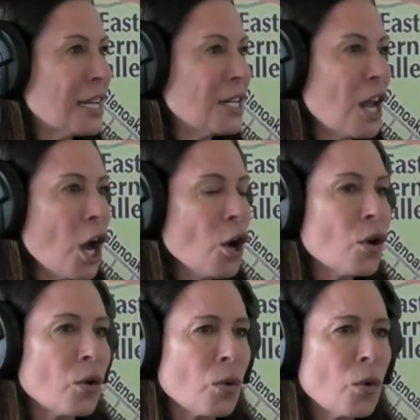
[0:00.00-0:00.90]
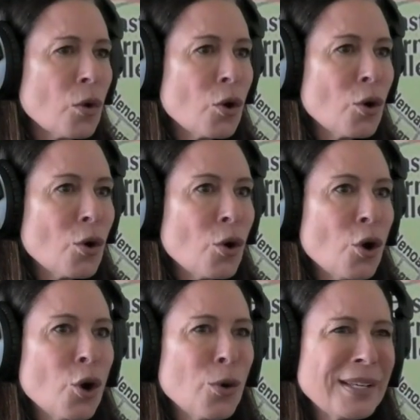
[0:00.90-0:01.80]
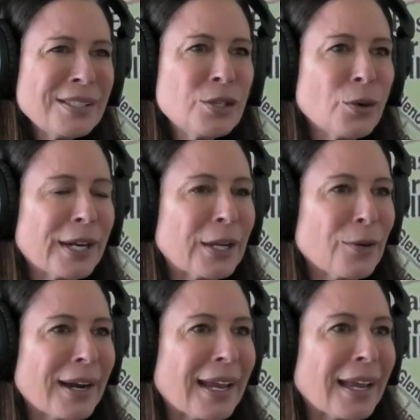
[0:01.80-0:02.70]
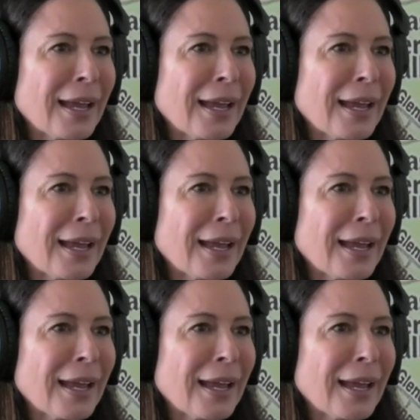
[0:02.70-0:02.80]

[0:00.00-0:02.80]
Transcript: No. Oh, okay. Who is Dorian Gray?